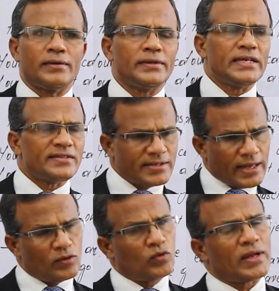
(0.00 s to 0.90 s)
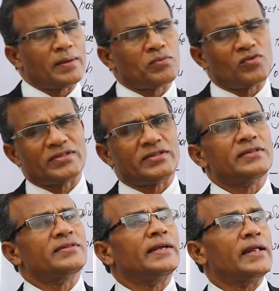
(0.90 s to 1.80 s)
yes or no type
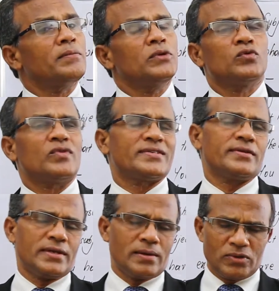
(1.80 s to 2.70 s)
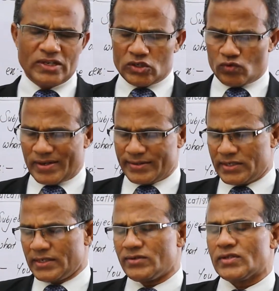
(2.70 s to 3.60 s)
questions and WH
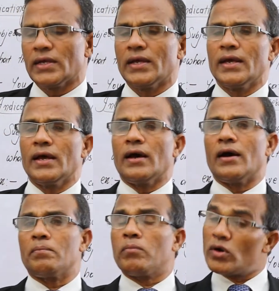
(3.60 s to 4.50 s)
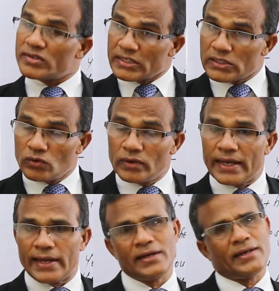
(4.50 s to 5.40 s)
questions positively
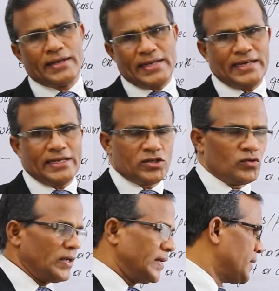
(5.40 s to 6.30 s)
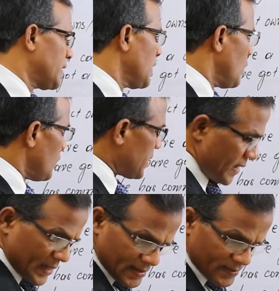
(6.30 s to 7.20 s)
and negatively.
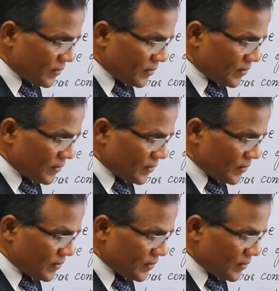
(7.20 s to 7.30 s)
Okay,